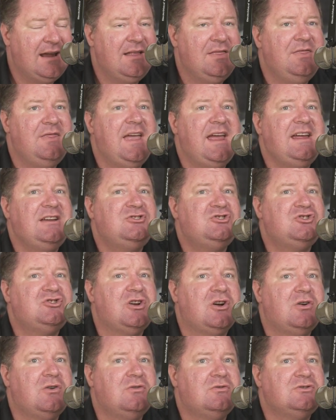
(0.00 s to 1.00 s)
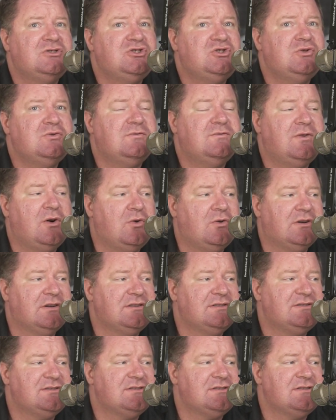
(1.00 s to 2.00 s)
They chose to
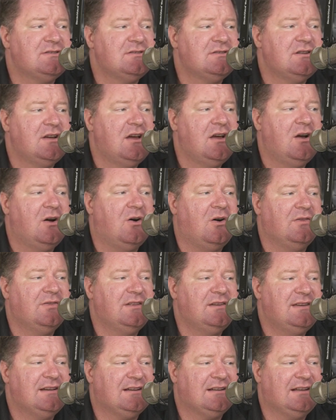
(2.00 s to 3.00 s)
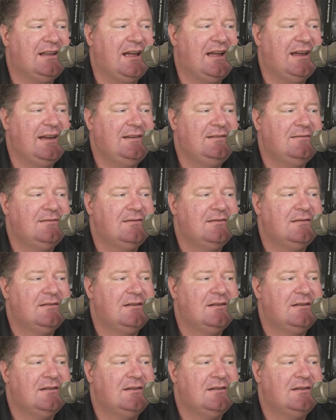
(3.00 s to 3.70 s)
focus on the decline,